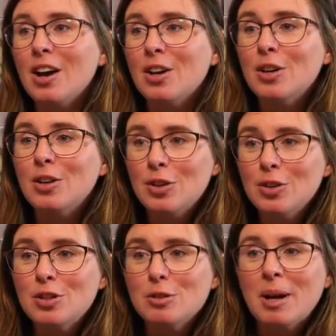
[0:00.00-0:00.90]
A
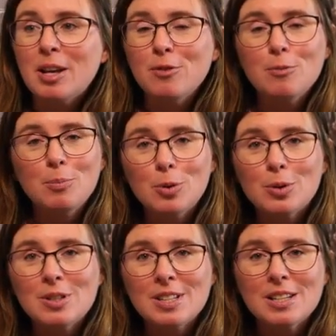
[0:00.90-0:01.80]
huge amount of
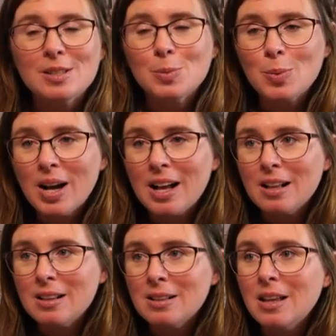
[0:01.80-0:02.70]
books as
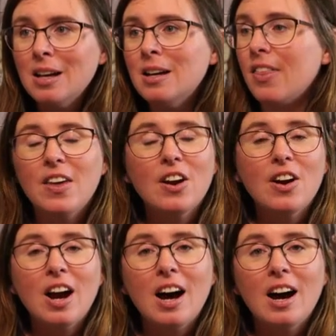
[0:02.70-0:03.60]
well.
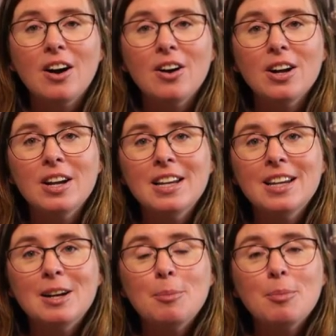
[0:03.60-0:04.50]
There are
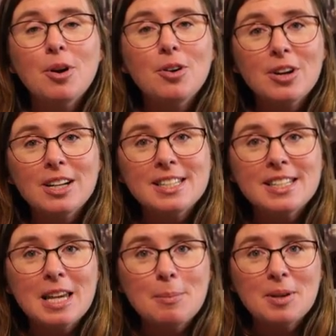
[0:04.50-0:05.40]
progress
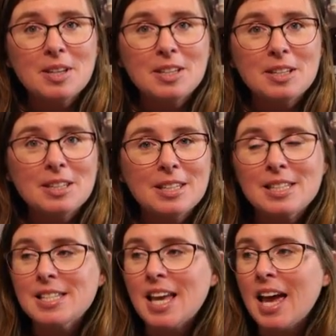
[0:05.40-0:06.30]

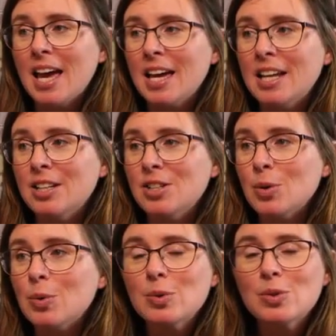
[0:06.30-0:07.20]
keepers and
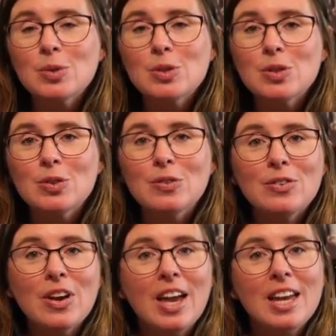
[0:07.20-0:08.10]
all sorts of
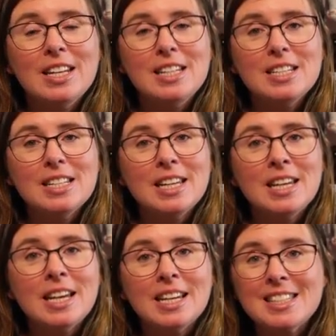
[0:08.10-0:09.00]

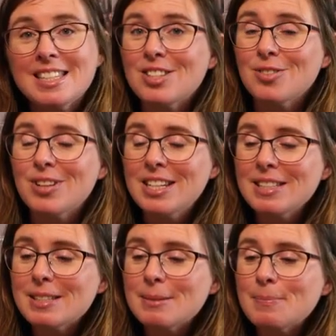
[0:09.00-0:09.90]
knitting
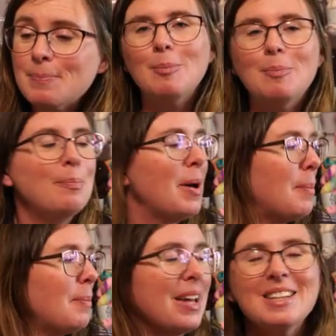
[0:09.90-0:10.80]
accessories.
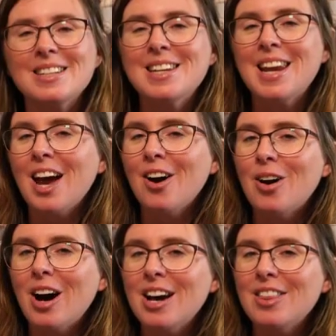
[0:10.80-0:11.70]
But
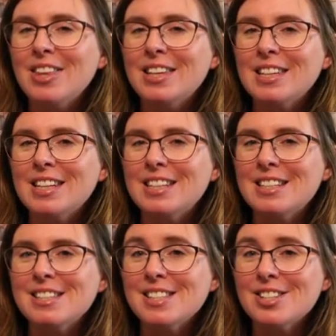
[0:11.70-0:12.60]
now I think it
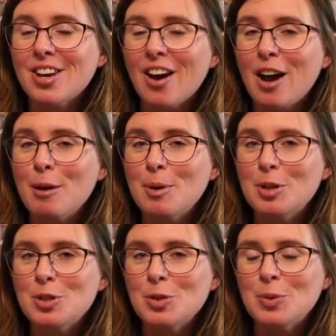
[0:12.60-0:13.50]
is time
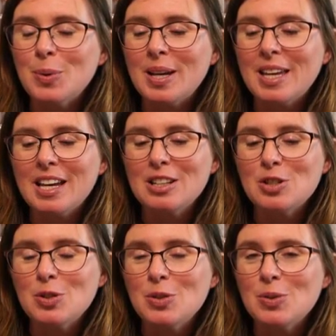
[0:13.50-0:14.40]
to get
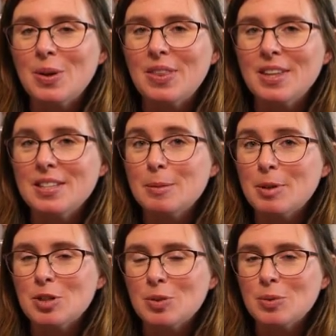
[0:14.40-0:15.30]
to the
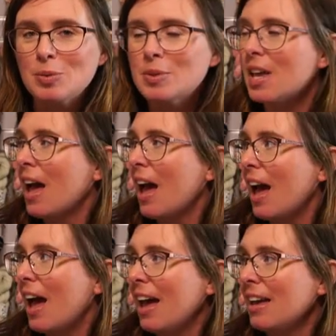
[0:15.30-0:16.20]
specials
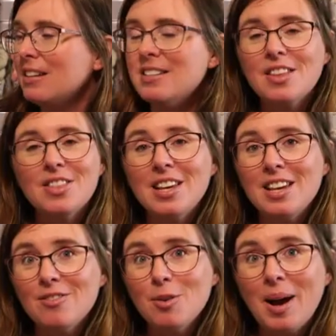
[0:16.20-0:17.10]
and the
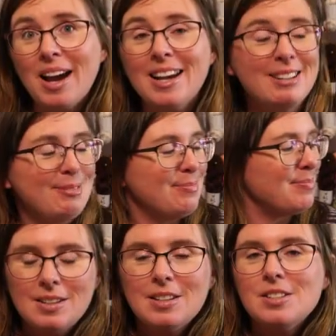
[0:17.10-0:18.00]
giveaway.
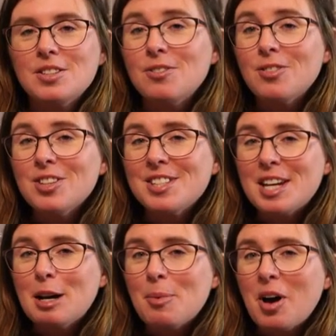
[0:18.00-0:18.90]
So first
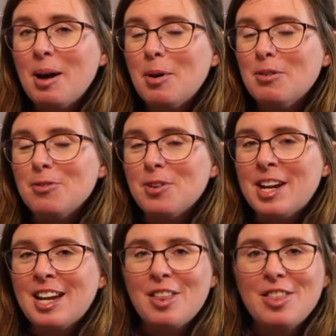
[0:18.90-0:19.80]
up, I'm
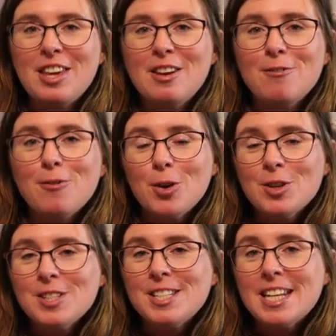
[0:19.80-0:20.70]
offering the
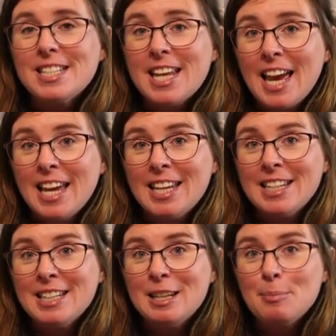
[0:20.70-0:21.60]
first
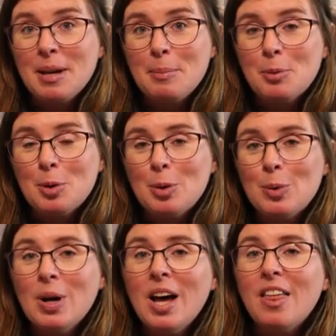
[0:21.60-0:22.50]
10
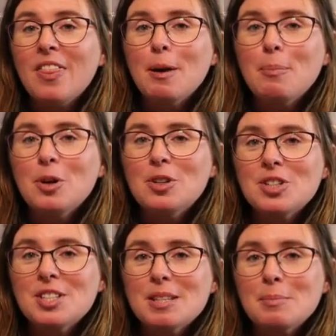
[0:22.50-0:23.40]
people that
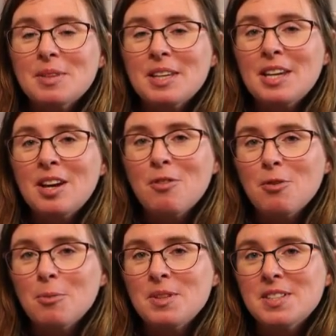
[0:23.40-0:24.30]
purchase something
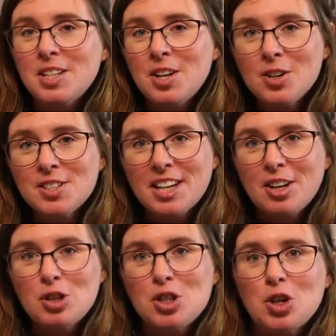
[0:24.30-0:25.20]
from the
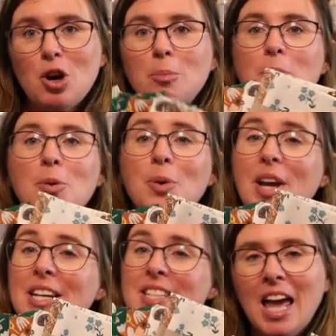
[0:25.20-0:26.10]
Zigozago shop will
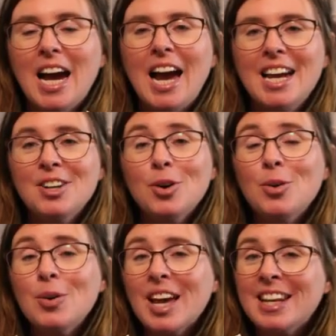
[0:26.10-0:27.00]
get an
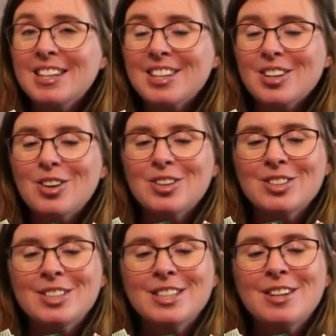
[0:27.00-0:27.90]
organic
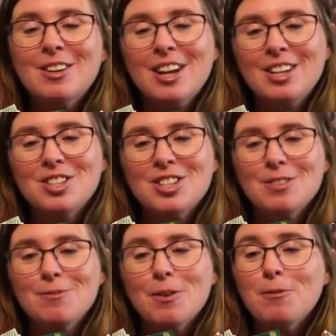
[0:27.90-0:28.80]
cotton
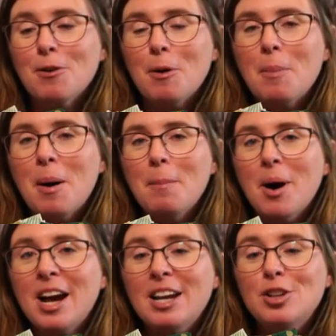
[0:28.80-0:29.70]
handkerchief from
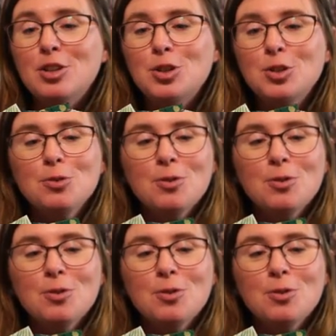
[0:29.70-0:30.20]
my new